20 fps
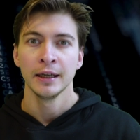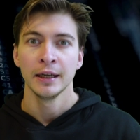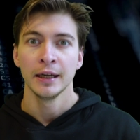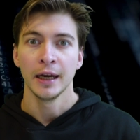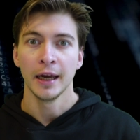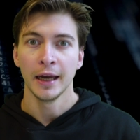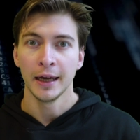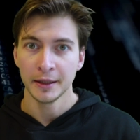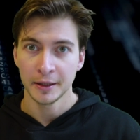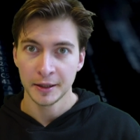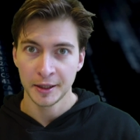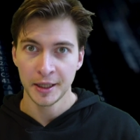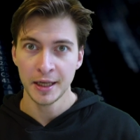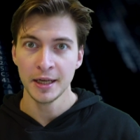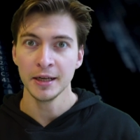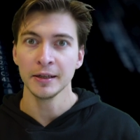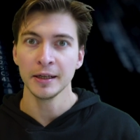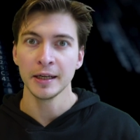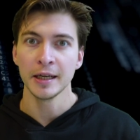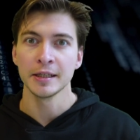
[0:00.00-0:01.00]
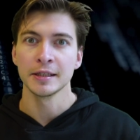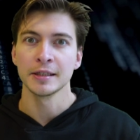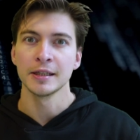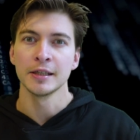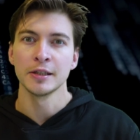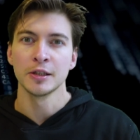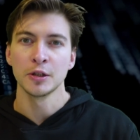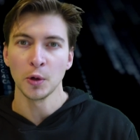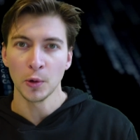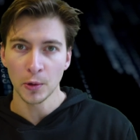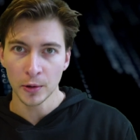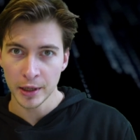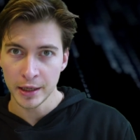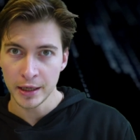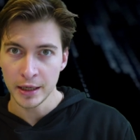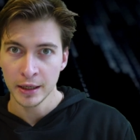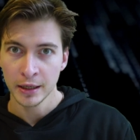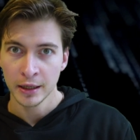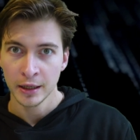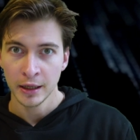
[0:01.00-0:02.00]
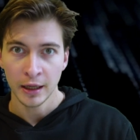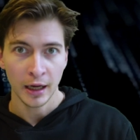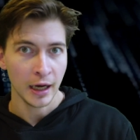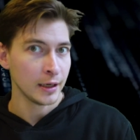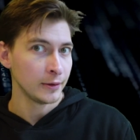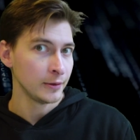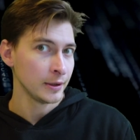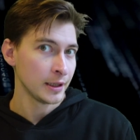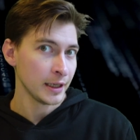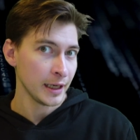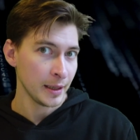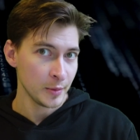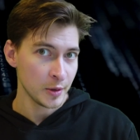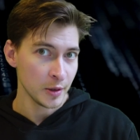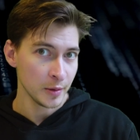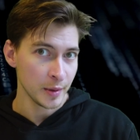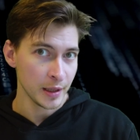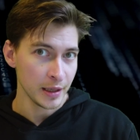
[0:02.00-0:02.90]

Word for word: And here is the story how it came to be.